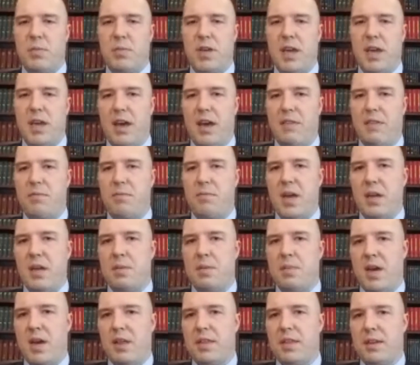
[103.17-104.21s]
And we have
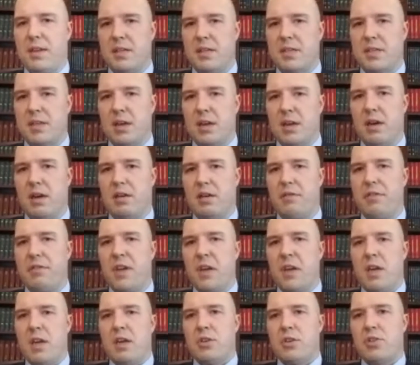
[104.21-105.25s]
many methods
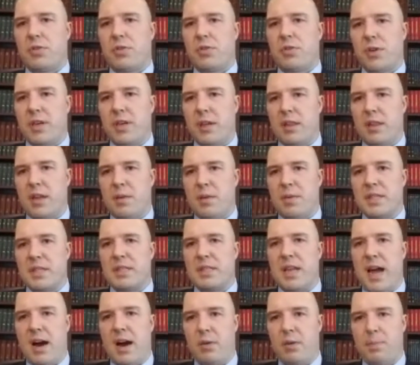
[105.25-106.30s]
of treating them
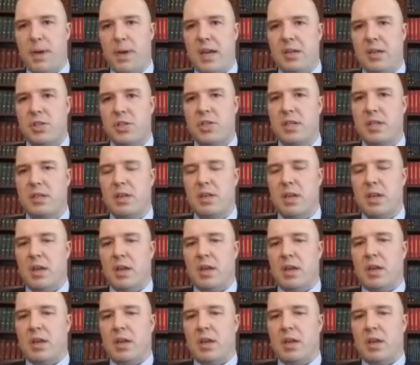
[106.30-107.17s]
as an outpatient